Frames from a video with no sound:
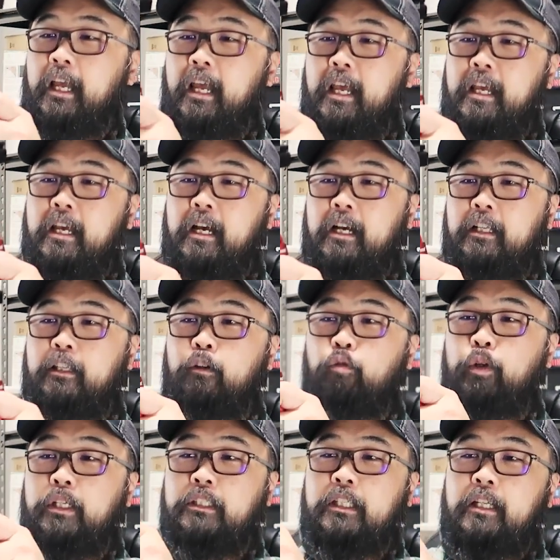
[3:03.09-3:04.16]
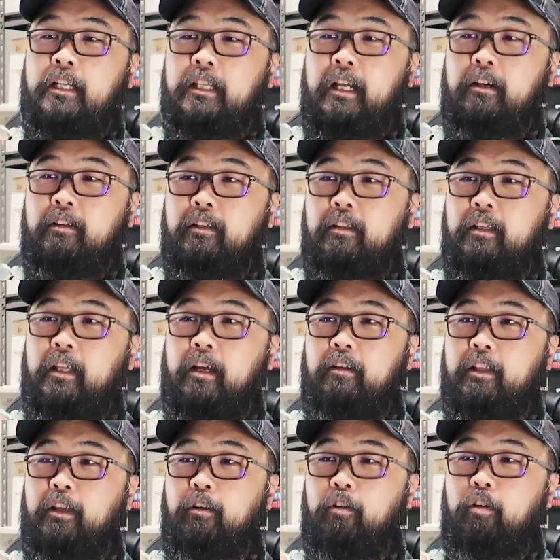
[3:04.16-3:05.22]
a degree setting
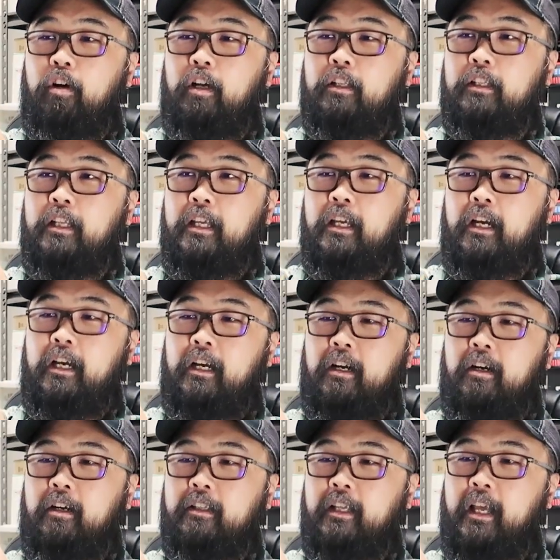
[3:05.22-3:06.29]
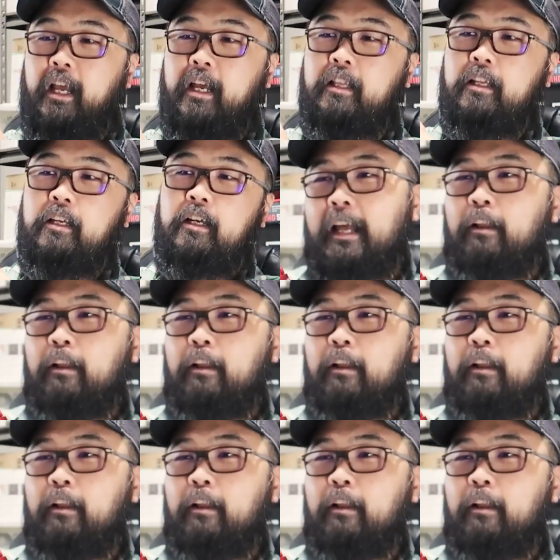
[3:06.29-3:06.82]
down here on the head.